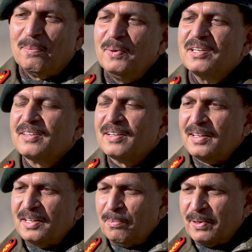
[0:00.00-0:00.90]

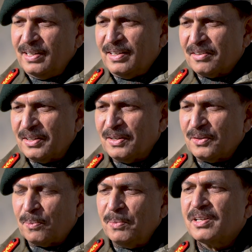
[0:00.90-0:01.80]

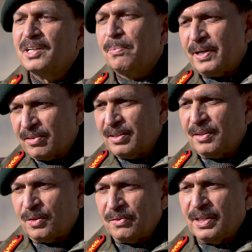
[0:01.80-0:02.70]
misrepresentation or
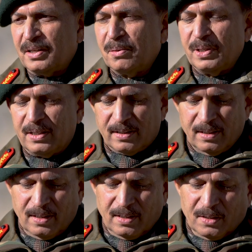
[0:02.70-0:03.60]
misinterpretation of the agreement.
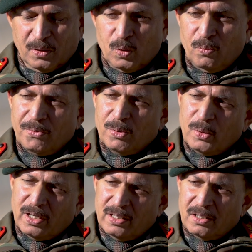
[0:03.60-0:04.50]
Mm-hmm. You know, we have to
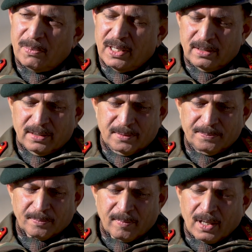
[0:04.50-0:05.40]
look at it in this manner
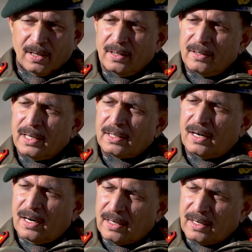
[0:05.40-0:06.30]
that
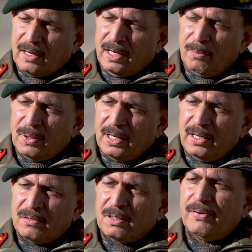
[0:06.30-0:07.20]
our claim
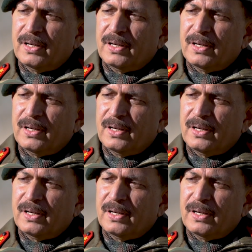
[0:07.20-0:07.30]
line is still